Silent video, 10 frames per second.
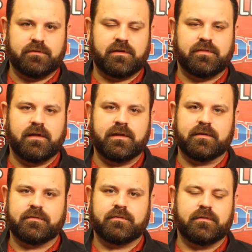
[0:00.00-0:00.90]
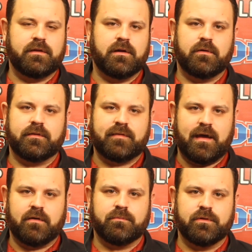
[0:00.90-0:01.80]
athletics, in the
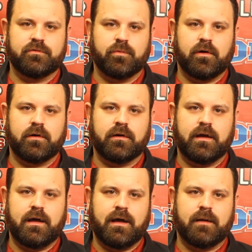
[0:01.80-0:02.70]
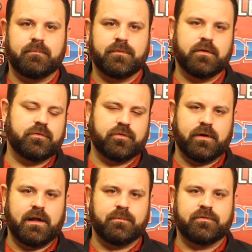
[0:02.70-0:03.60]
town of Bridgewater, it was a
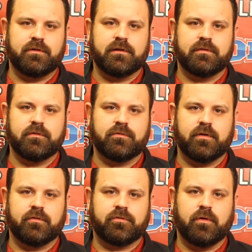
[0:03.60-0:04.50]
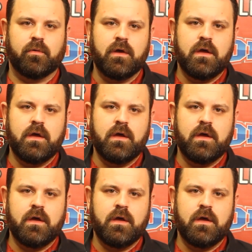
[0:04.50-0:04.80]
great opportunity to do so. So,